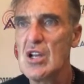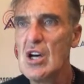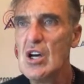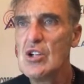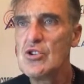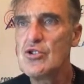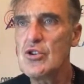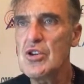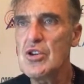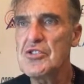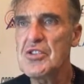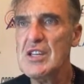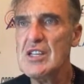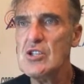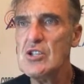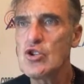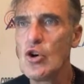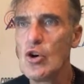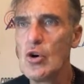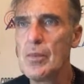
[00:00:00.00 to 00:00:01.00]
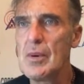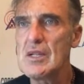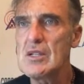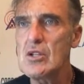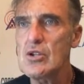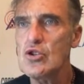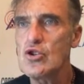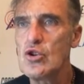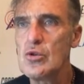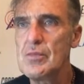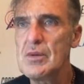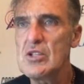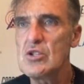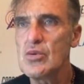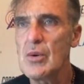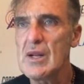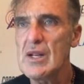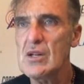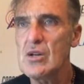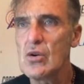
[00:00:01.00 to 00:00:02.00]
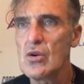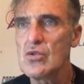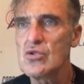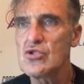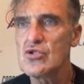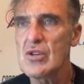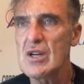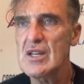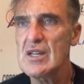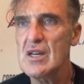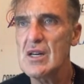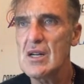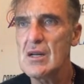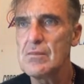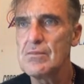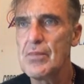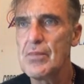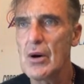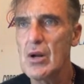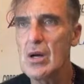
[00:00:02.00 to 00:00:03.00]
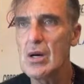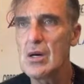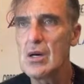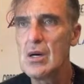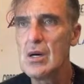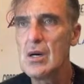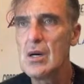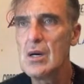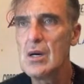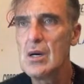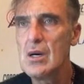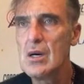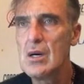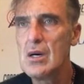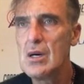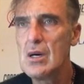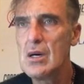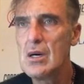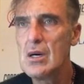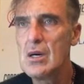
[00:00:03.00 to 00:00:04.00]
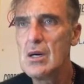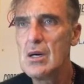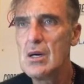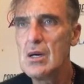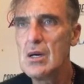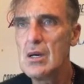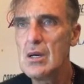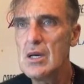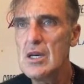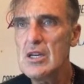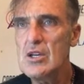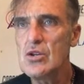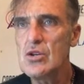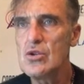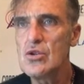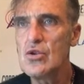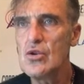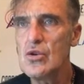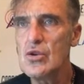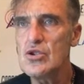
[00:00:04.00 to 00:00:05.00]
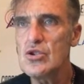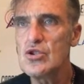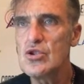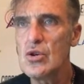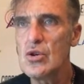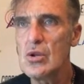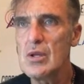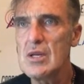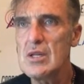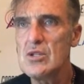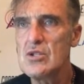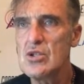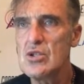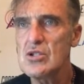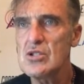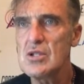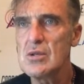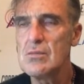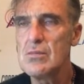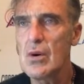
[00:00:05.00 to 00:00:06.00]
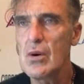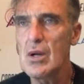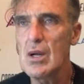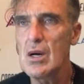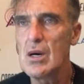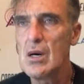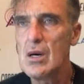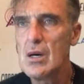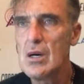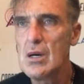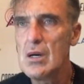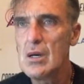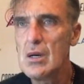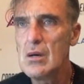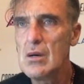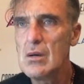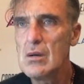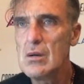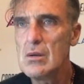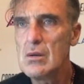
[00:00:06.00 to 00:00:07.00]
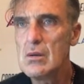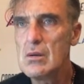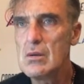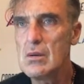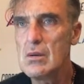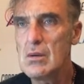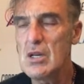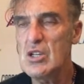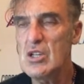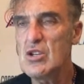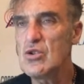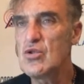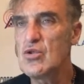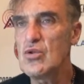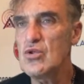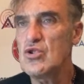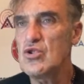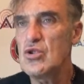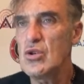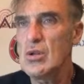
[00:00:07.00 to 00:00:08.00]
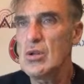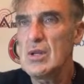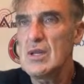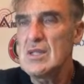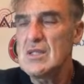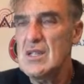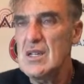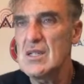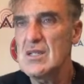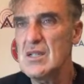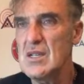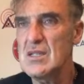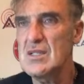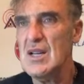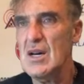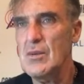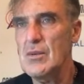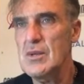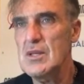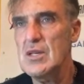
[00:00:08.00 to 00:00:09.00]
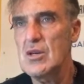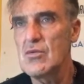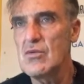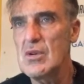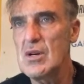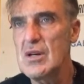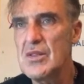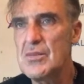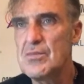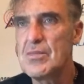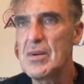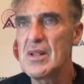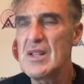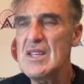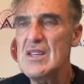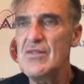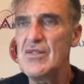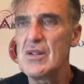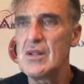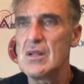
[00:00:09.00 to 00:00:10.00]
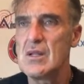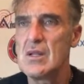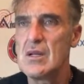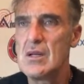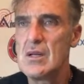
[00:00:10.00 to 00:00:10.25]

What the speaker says: Do you think Coburn could be 20-goal striker at Borough? He could do it, surely. Justin Bonner. He could do it, surely. Is that what you really believe in?